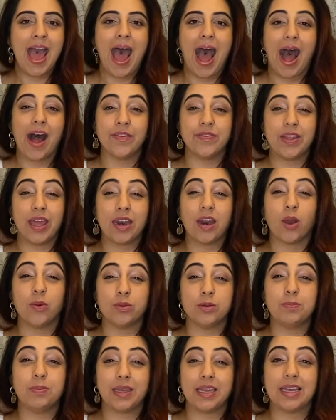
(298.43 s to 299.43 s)
and then I
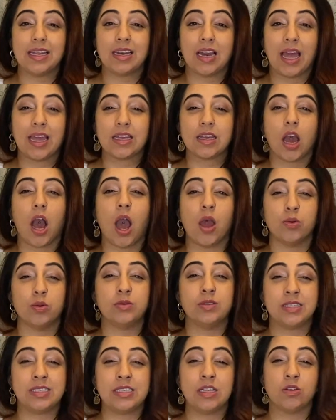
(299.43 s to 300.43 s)

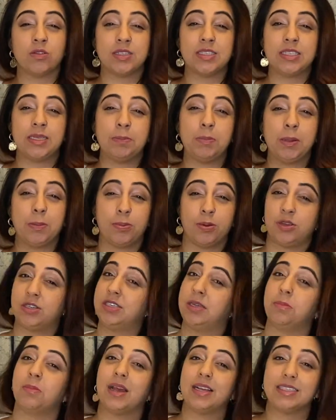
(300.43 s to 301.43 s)
would seriously be
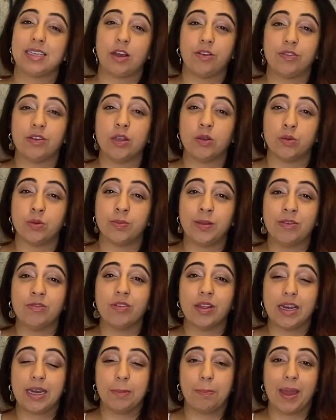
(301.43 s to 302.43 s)
pushing myself and it would be
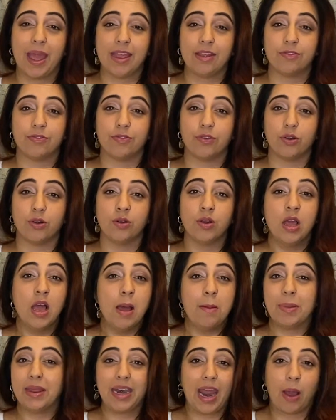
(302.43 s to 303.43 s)
really painful.
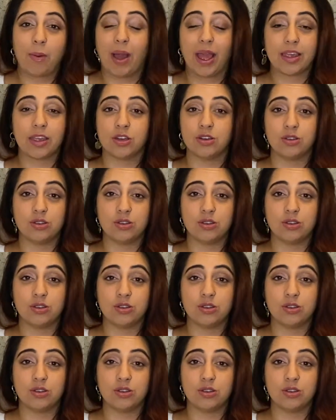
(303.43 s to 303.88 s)
But now I can